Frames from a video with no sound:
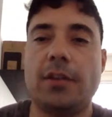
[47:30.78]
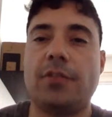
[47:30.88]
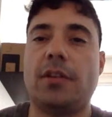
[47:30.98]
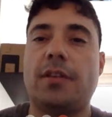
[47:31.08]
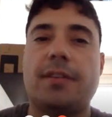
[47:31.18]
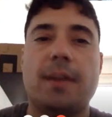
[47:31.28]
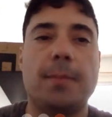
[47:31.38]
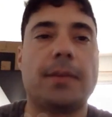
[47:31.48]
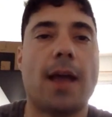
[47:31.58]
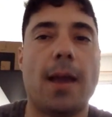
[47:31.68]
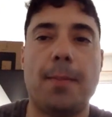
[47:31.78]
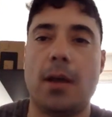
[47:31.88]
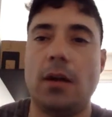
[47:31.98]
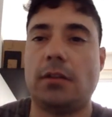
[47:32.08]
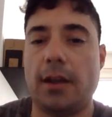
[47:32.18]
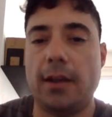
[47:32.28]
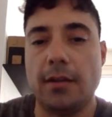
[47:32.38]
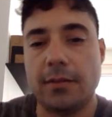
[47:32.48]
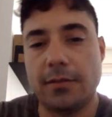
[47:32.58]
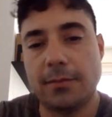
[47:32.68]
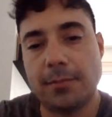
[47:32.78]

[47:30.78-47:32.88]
teacher. The same time, 30.